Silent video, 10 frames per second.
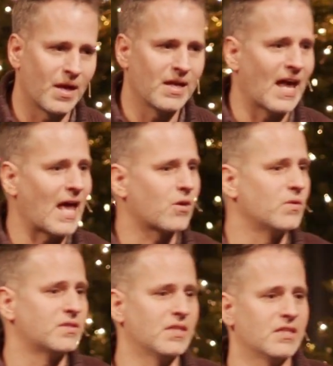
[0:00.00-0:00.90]
from my
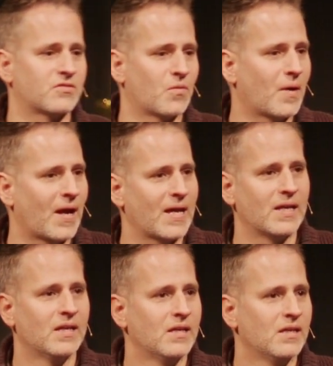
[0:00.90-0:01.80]
inadequacies, from
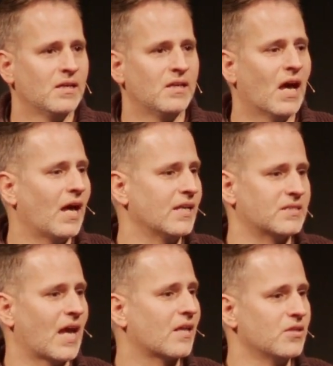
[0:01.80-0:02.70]
my not
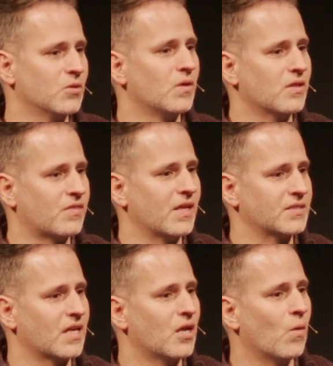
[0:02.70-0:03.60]
exactly doing the
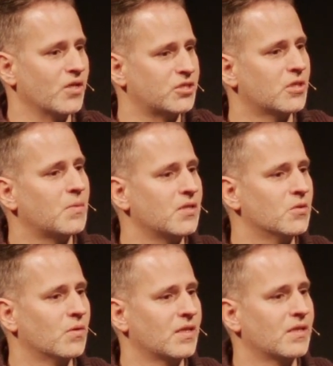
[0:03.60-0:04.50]
things I know I should be
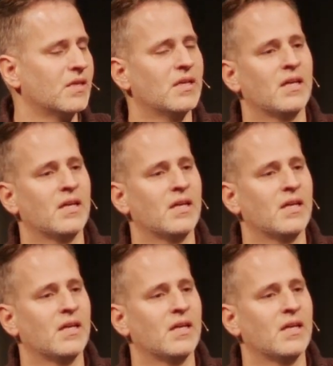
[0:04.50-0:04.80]
doing